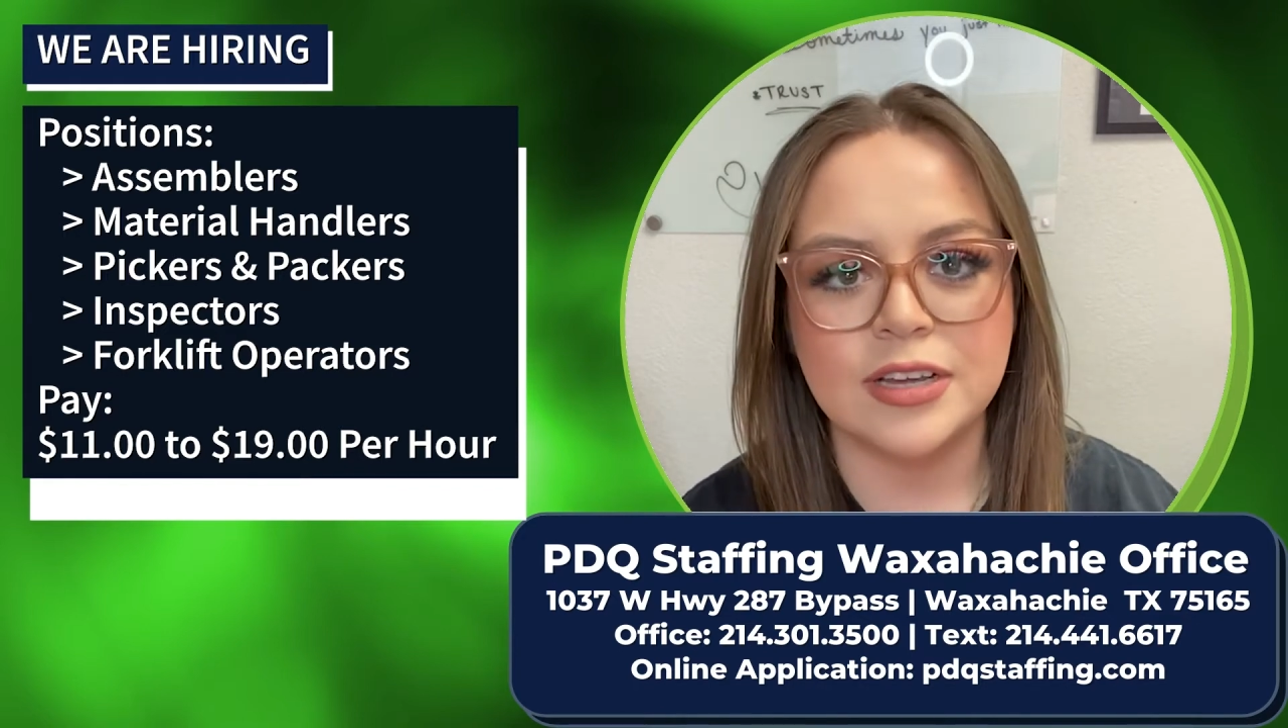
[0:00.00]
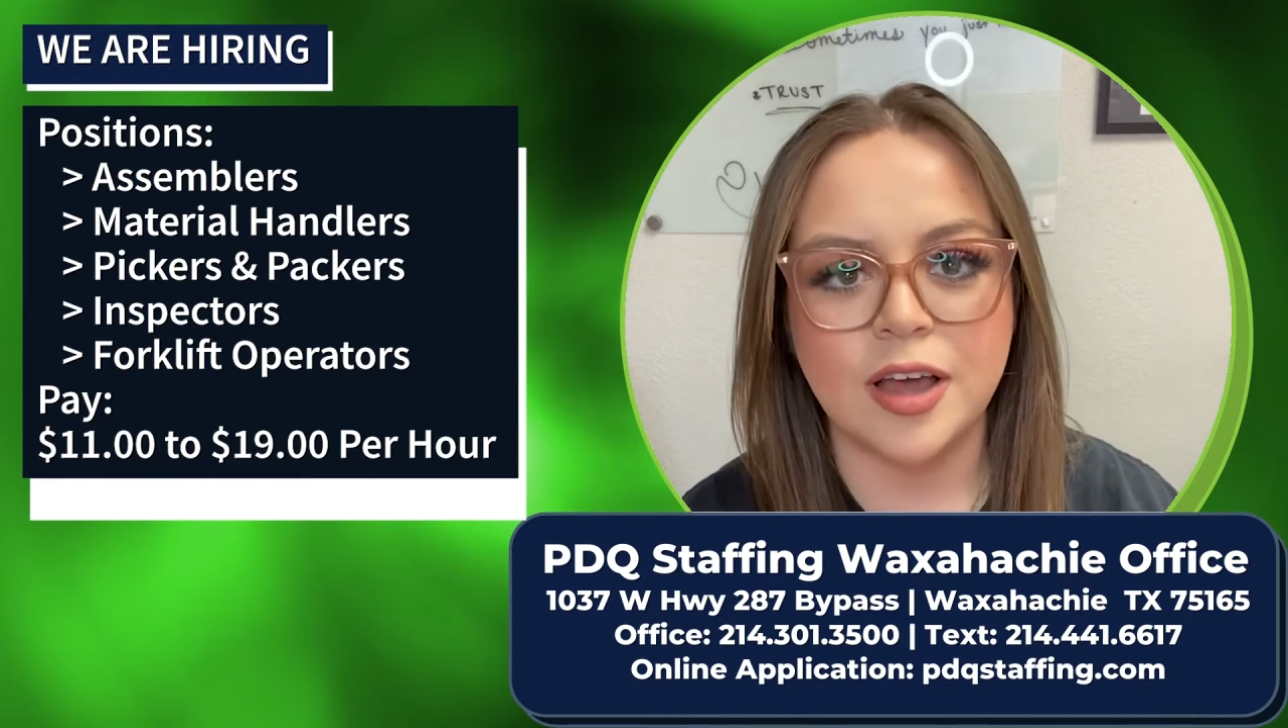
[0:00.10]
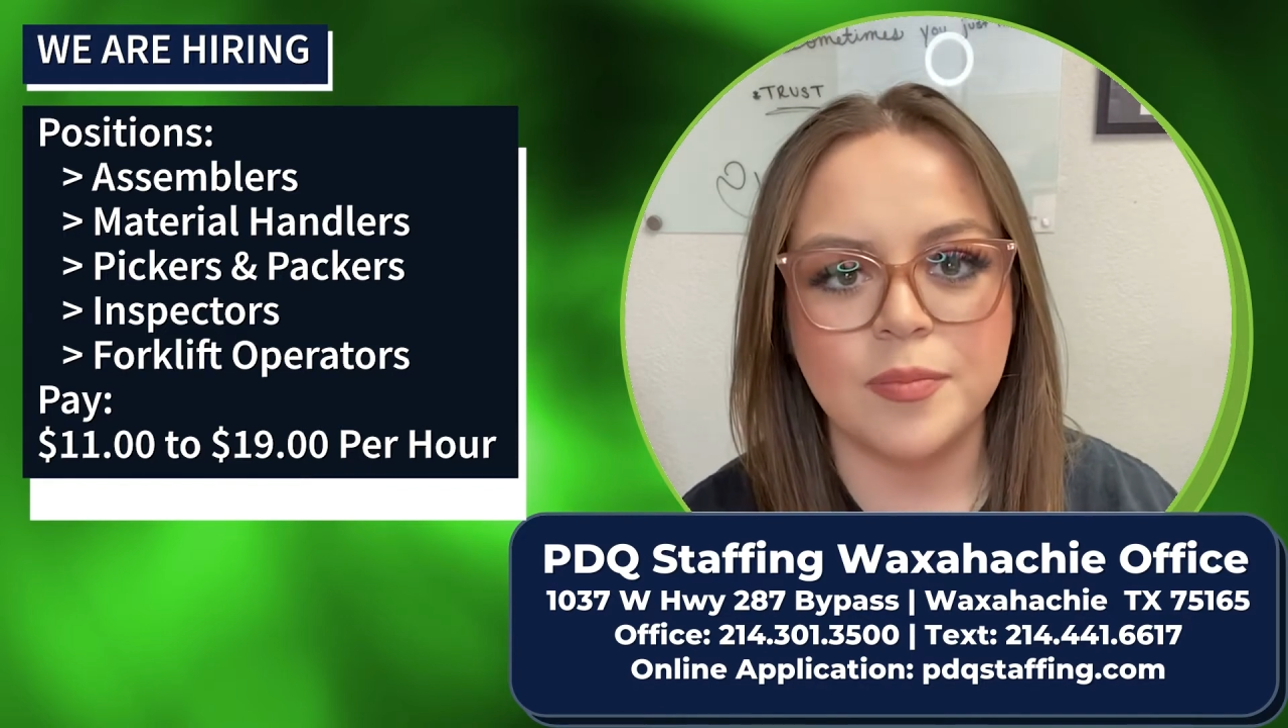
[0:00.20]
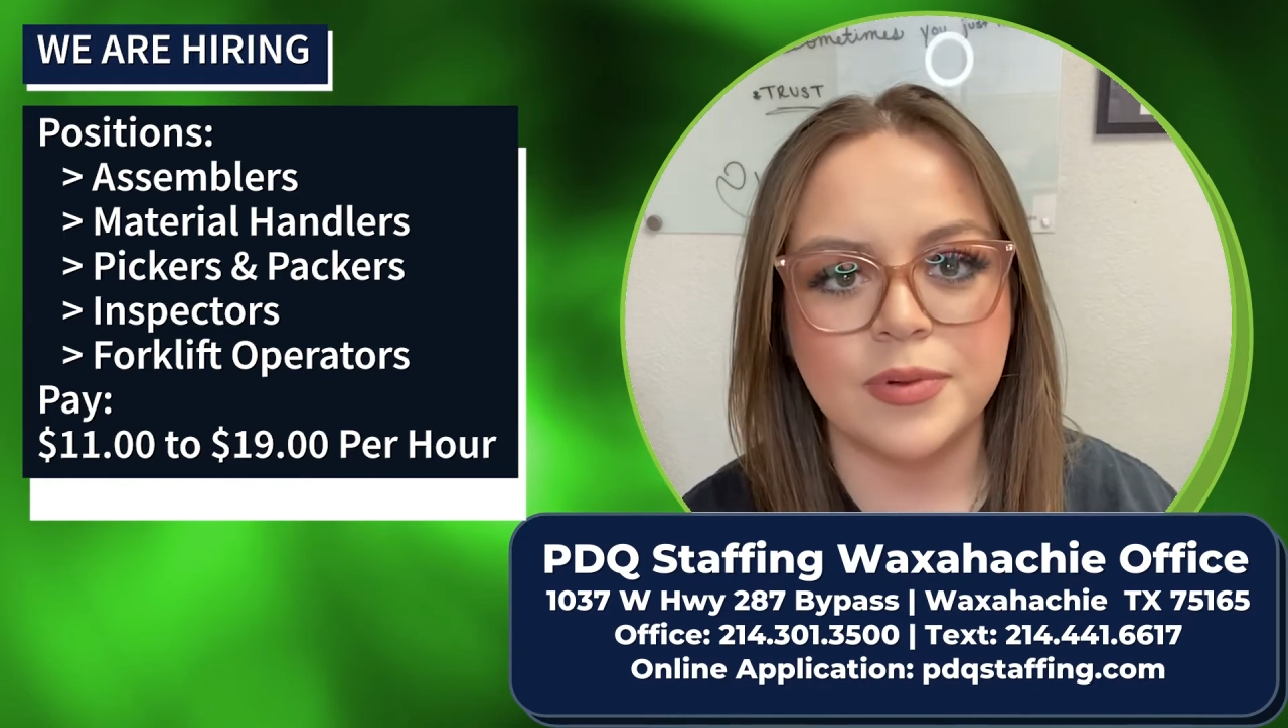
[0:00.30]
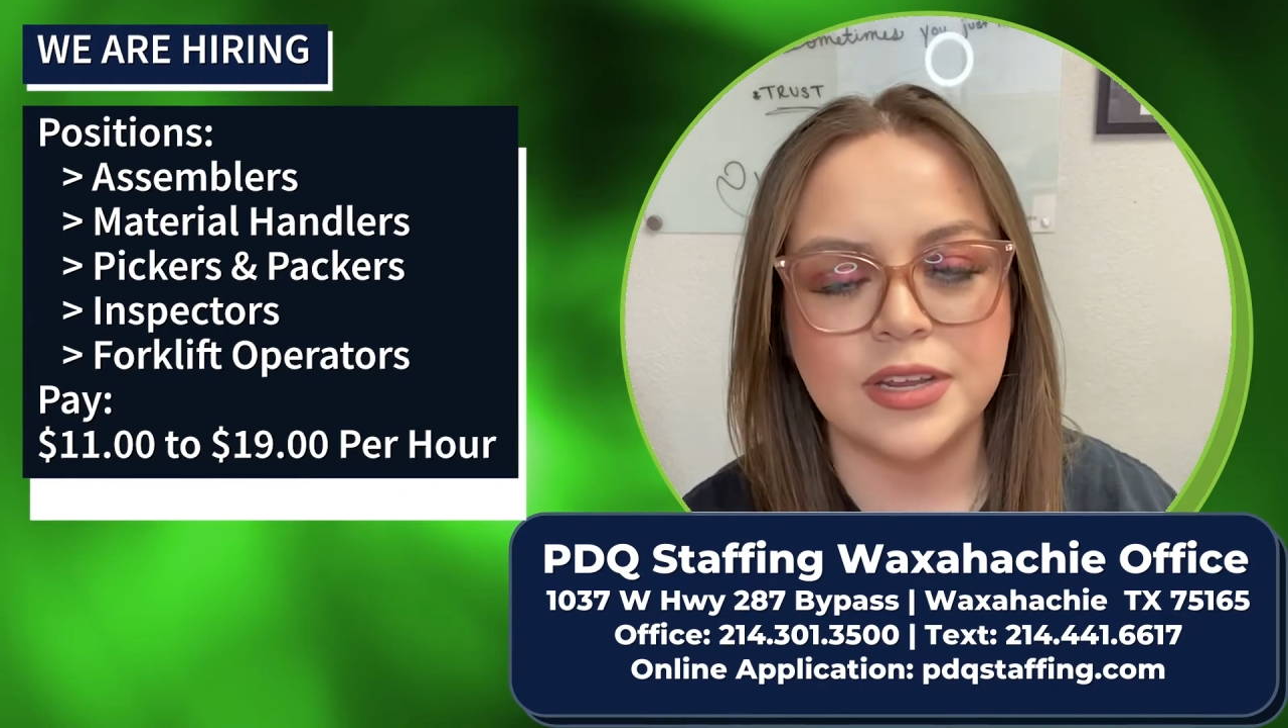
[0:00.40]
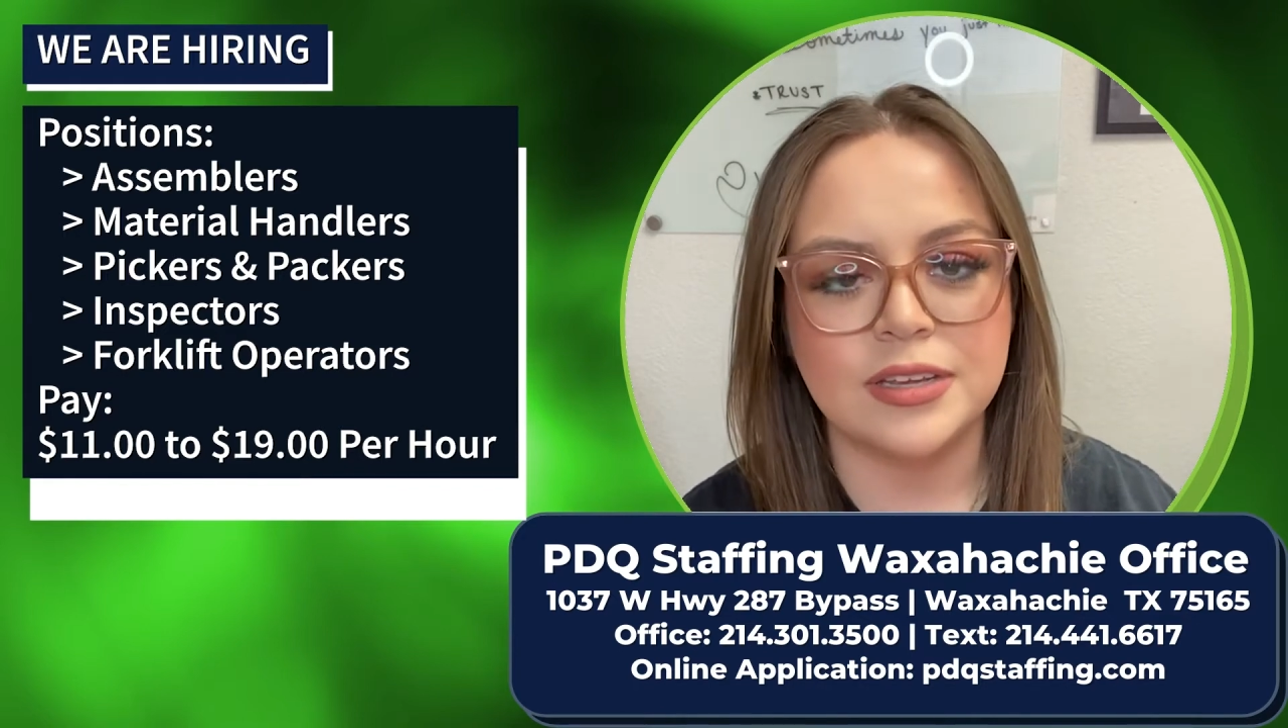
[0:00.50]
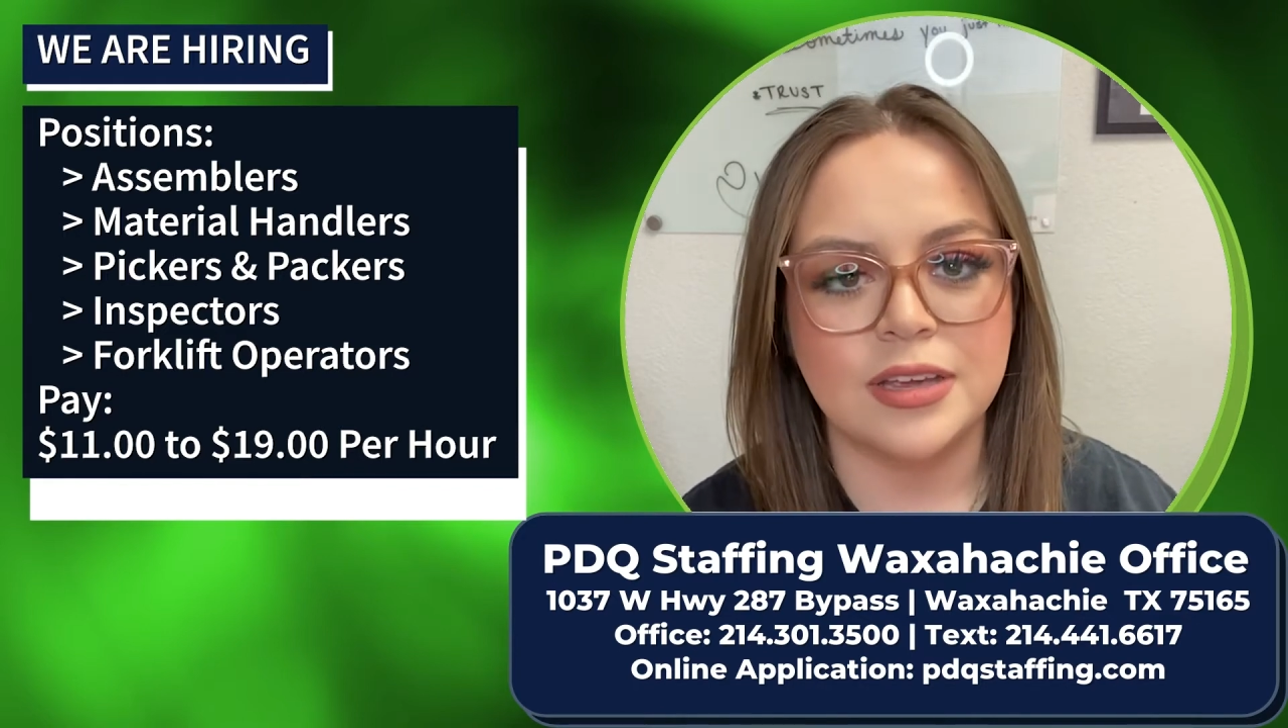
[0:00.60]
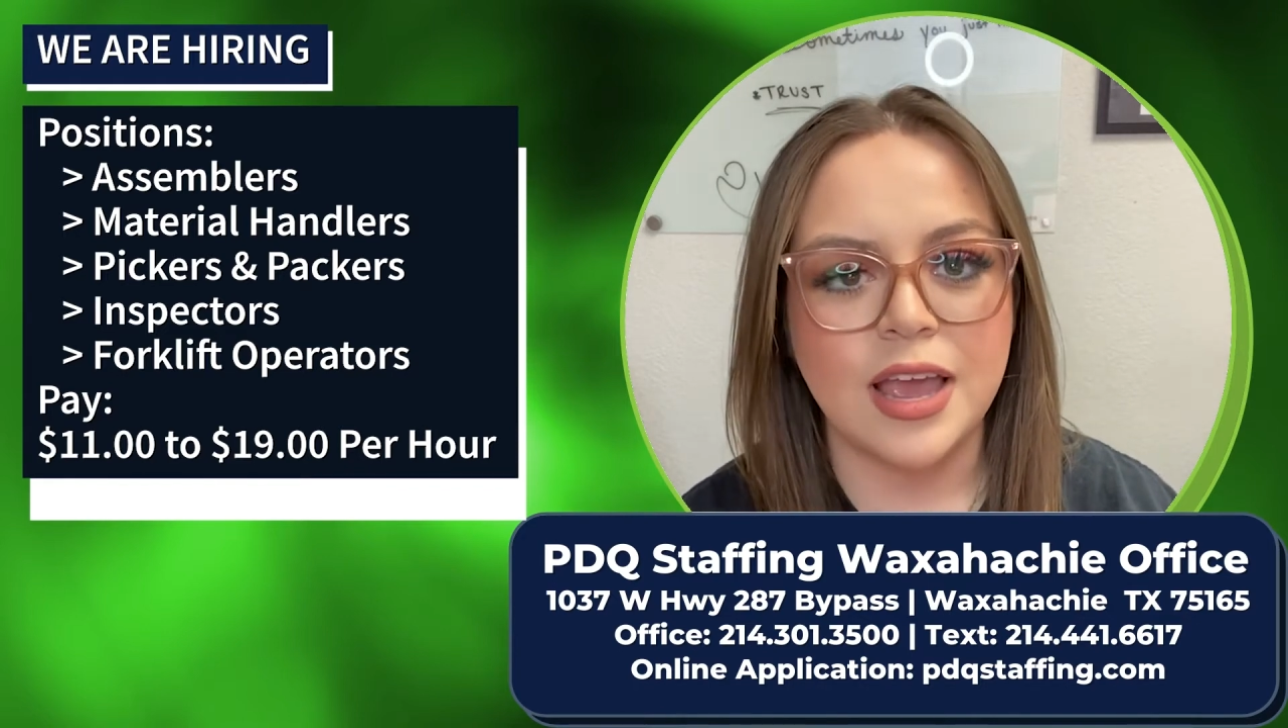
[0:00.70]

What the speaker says: company.